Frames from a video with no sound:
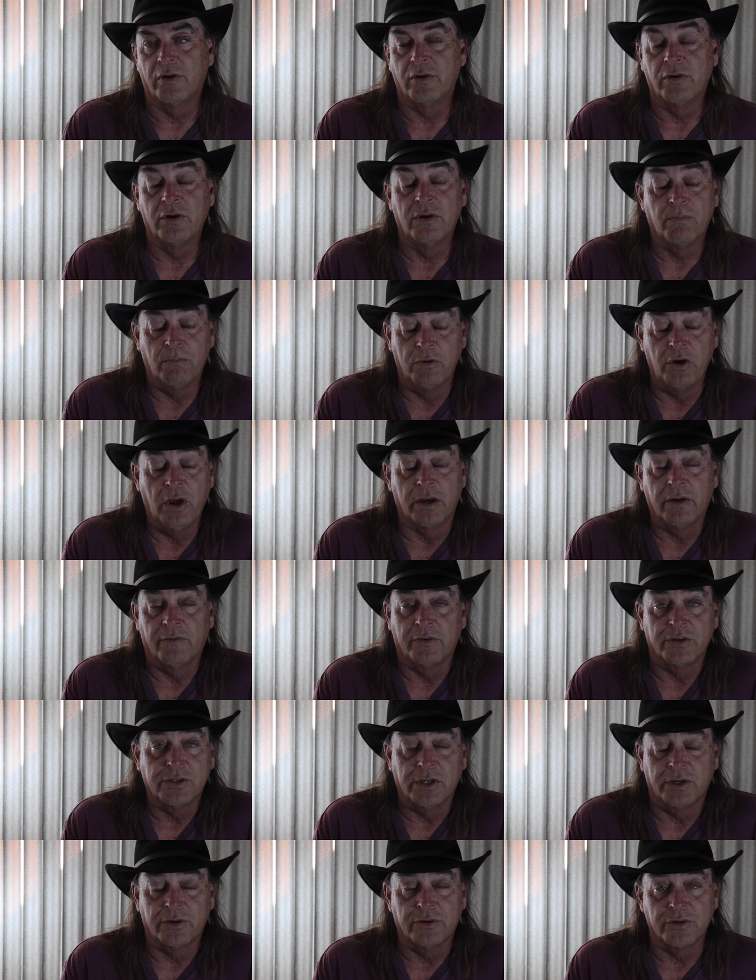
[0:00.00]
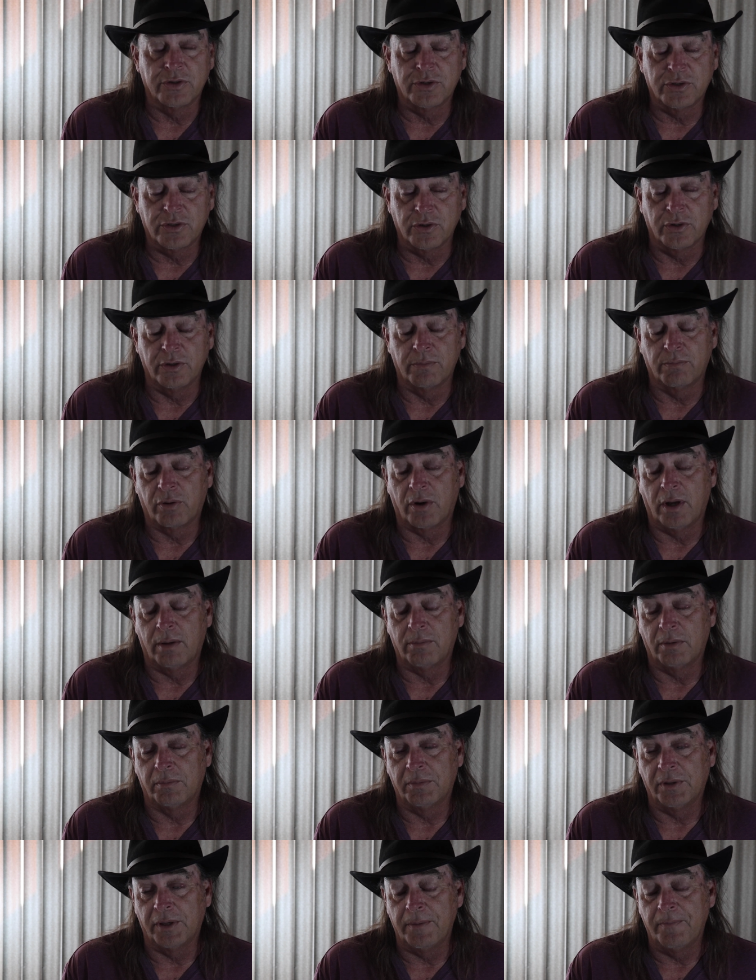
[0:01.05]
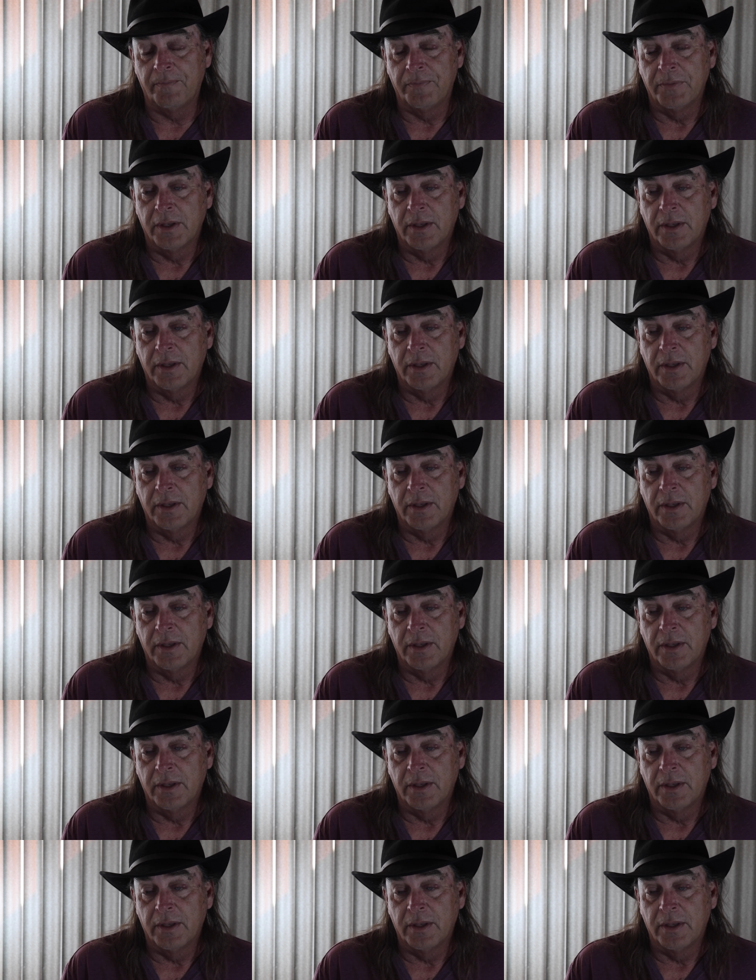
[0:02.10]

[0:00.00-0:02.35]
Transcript: none of us understood probably,